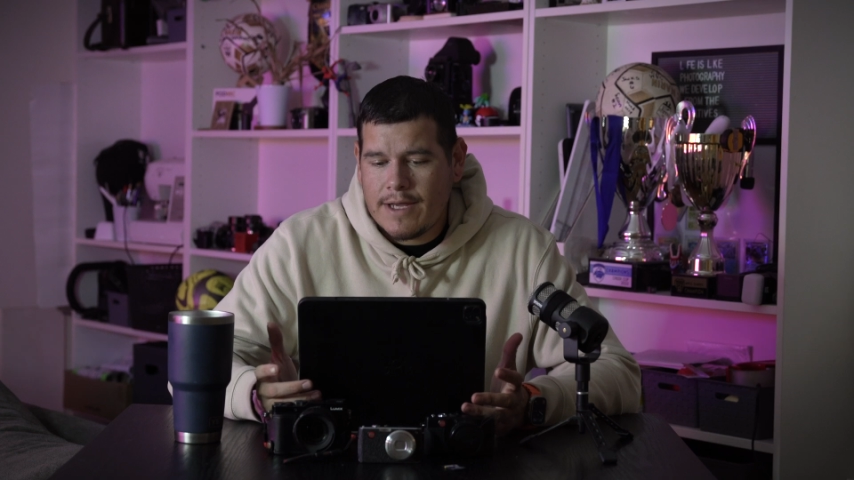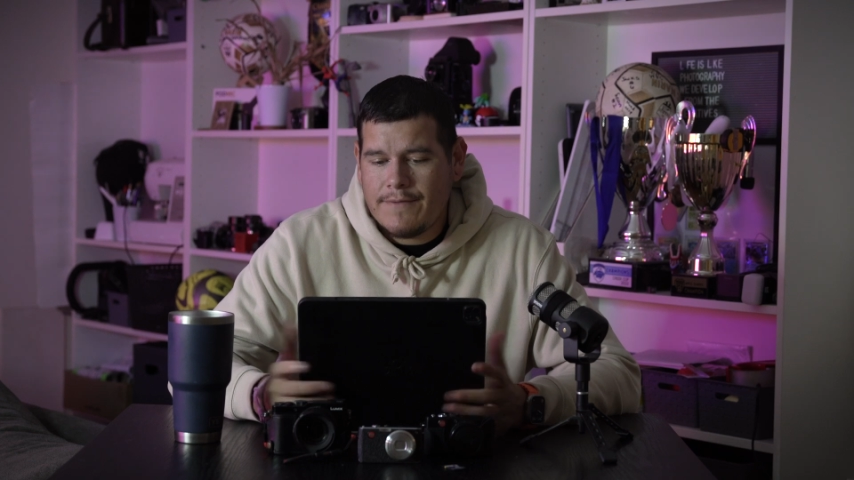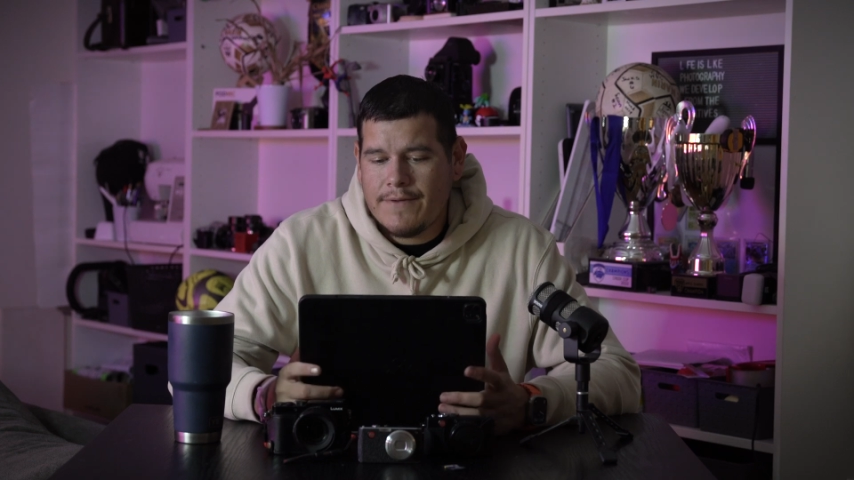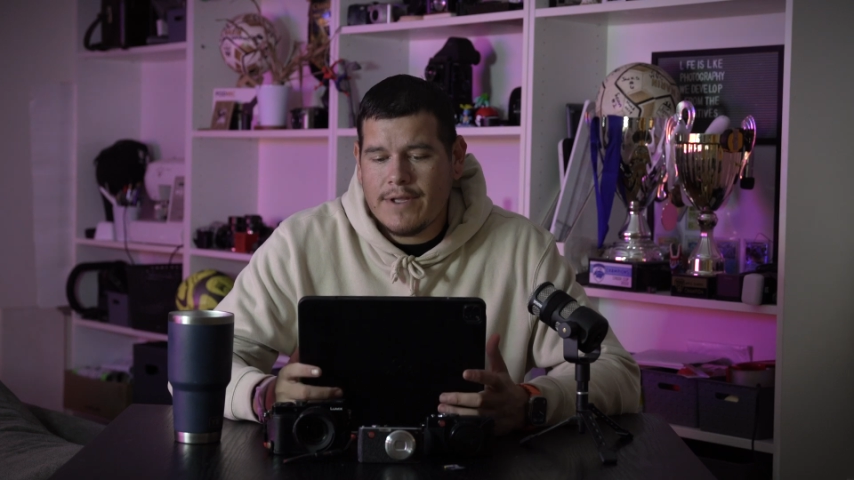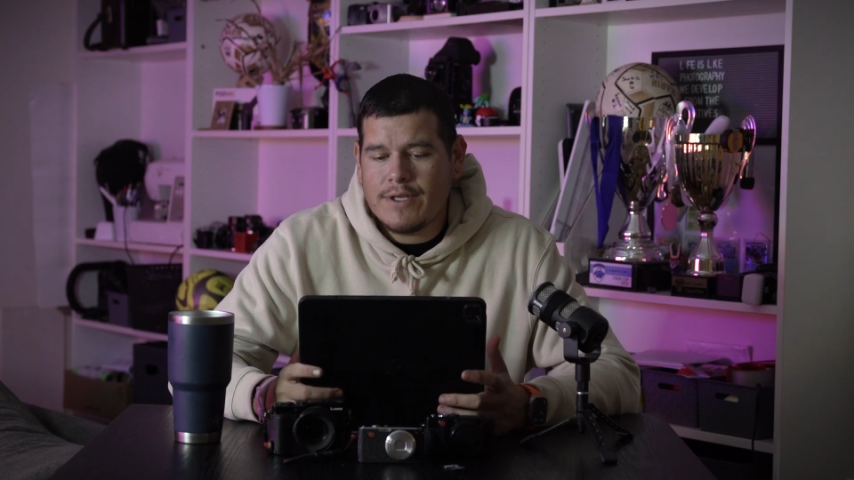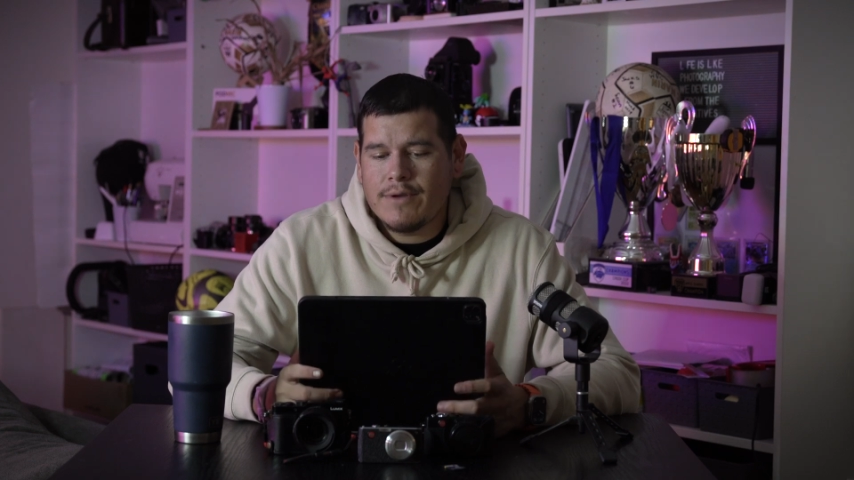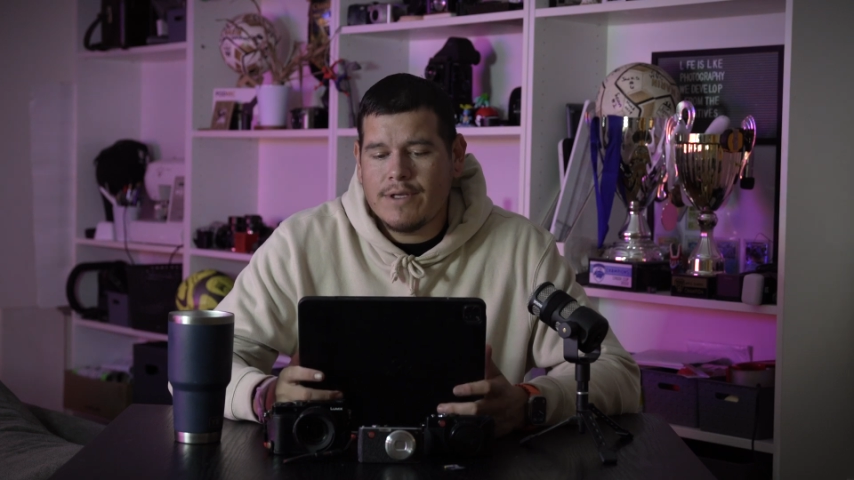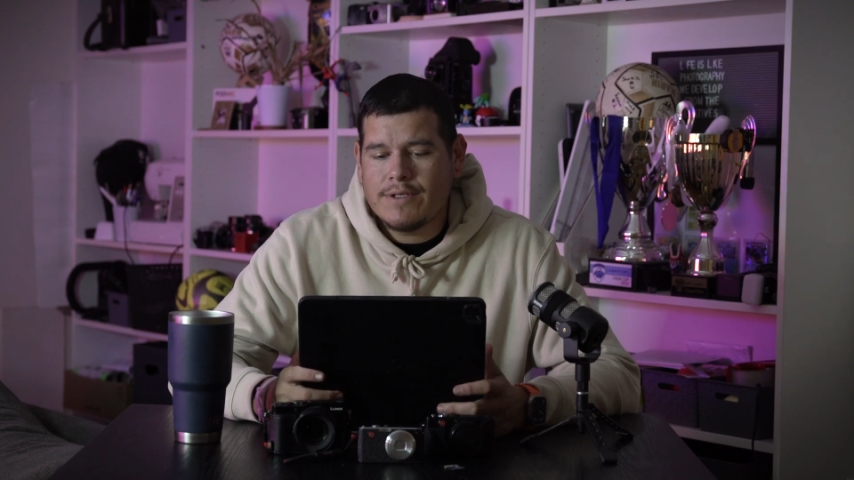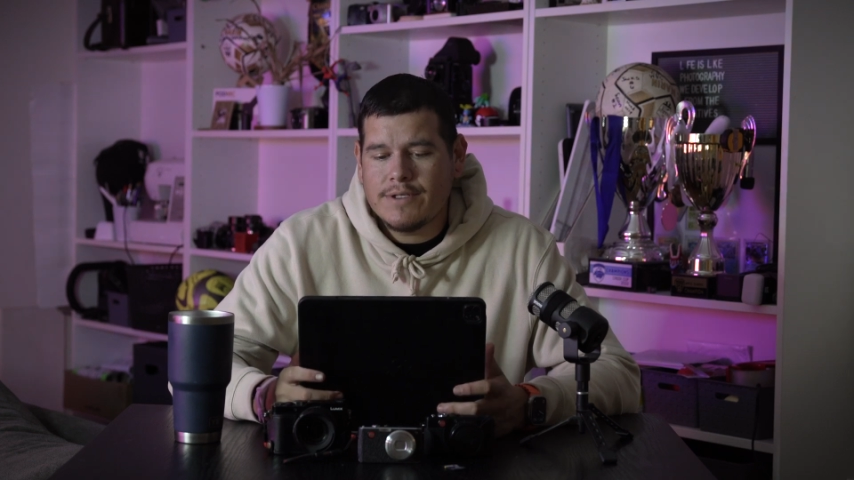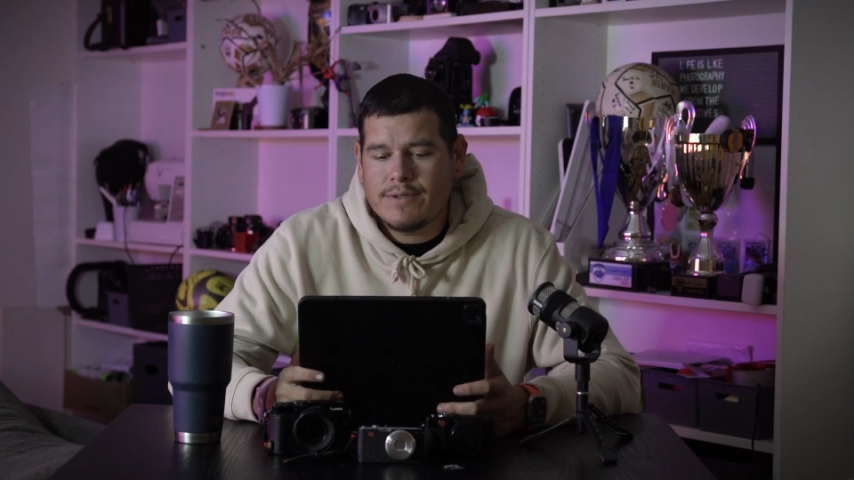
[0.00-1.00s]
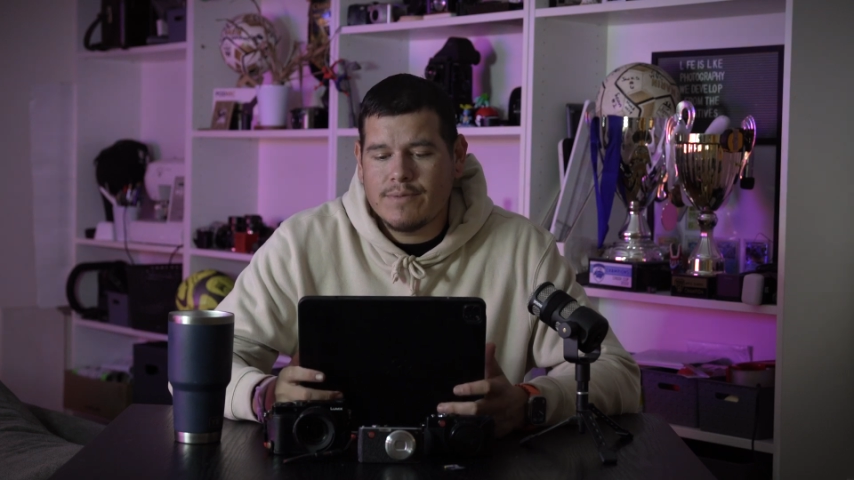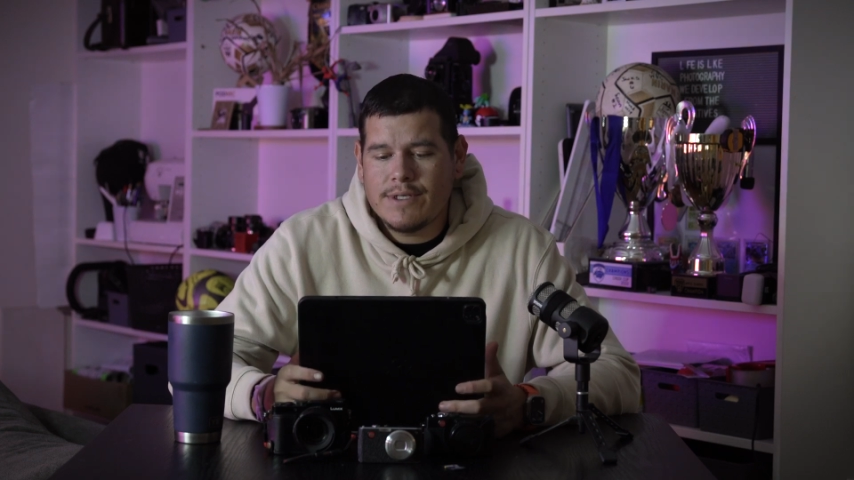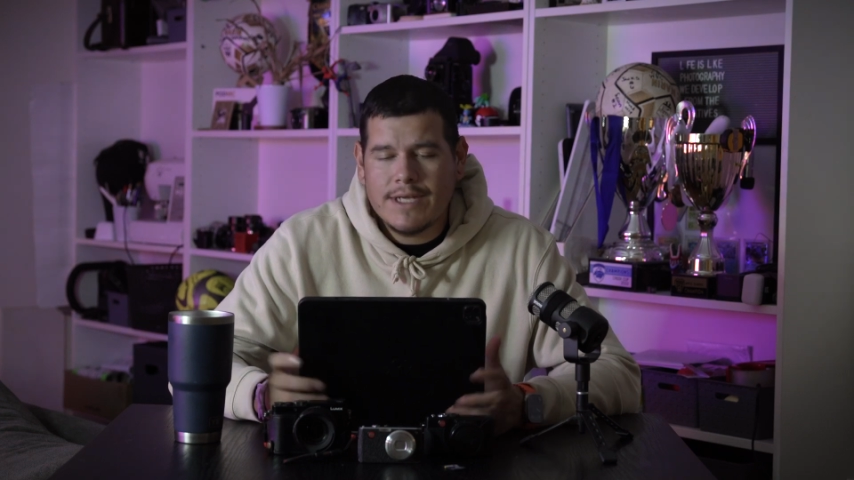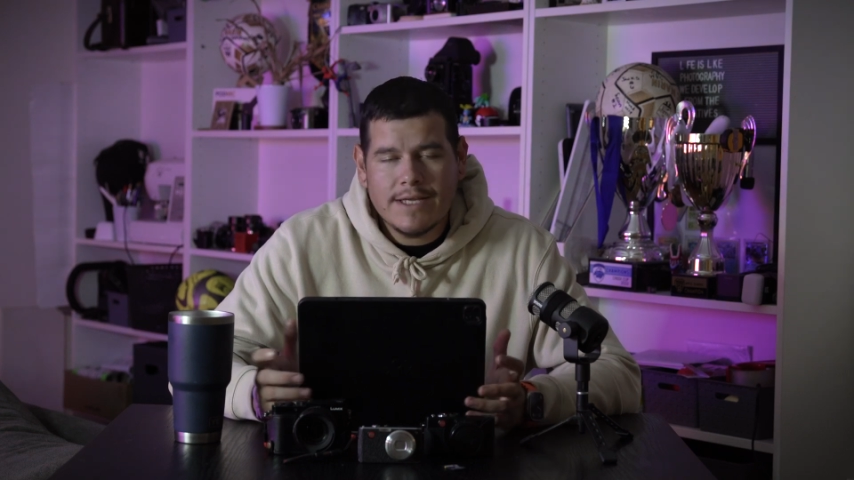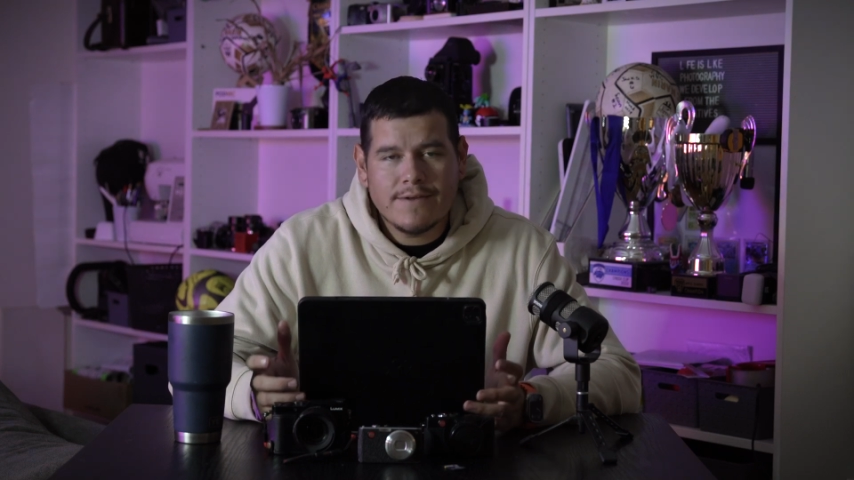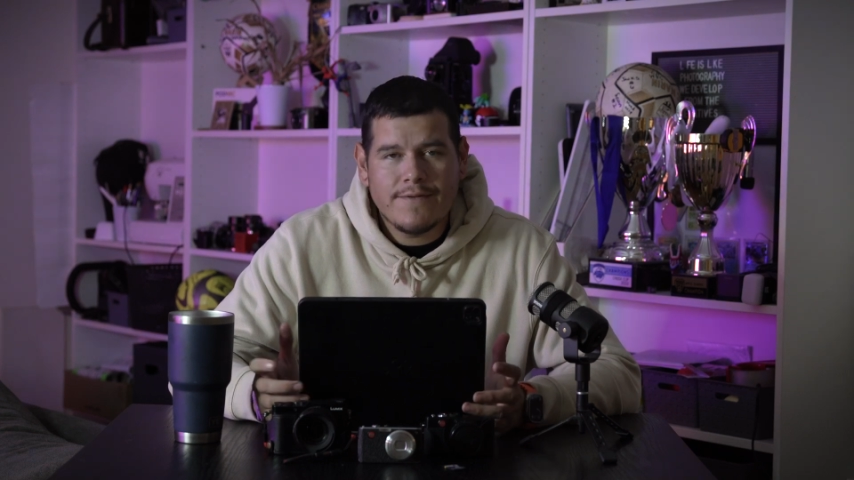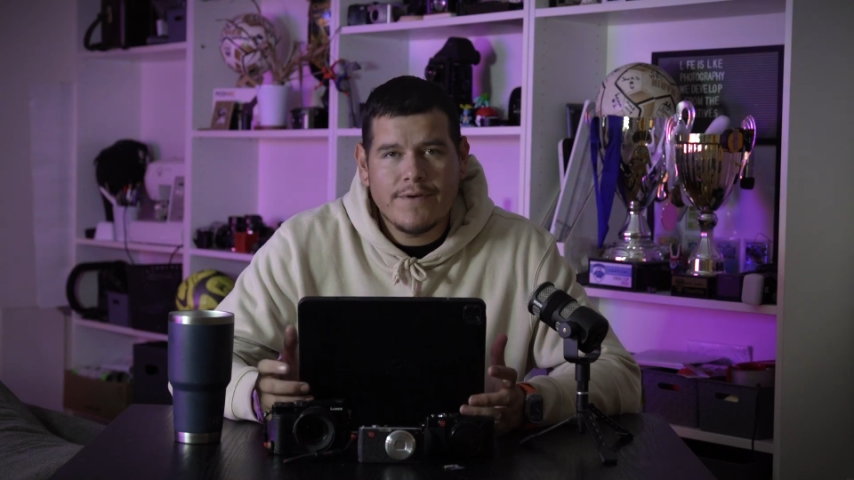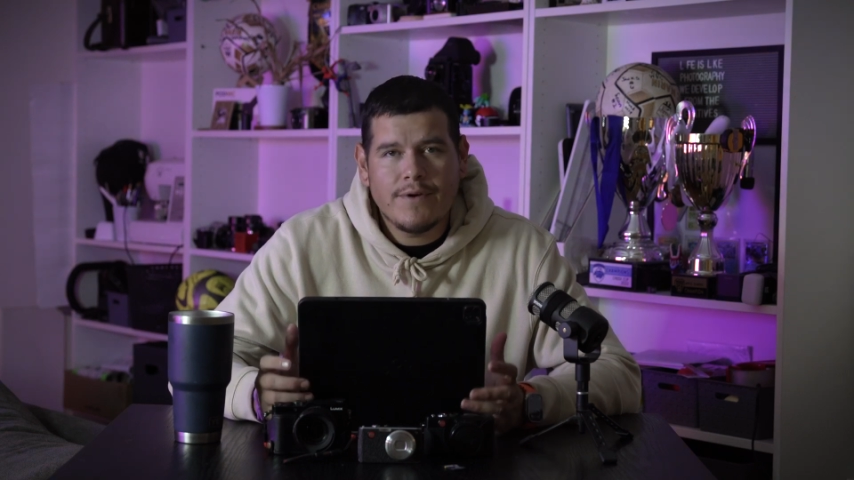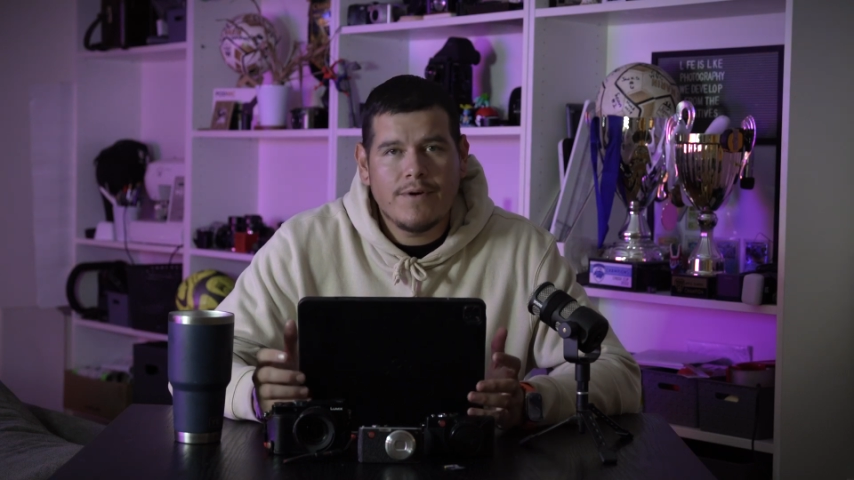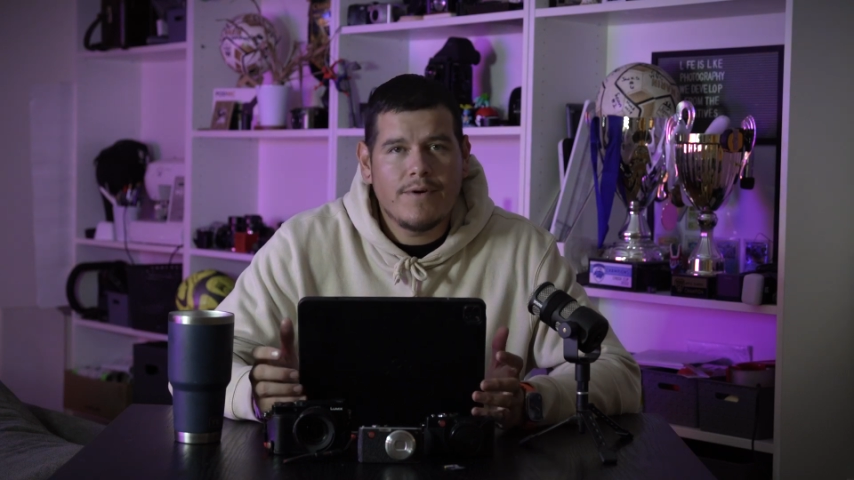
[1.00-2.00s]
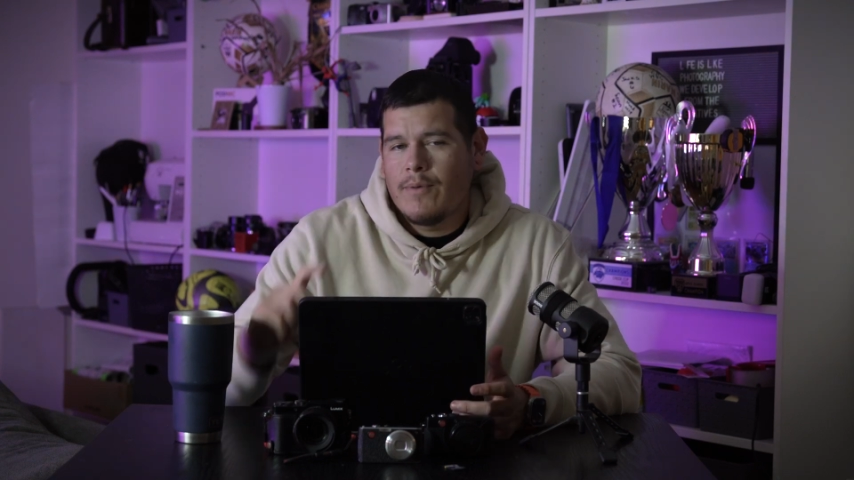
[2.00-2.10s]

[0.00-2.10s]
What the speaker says: I feel like you can just retake the photo.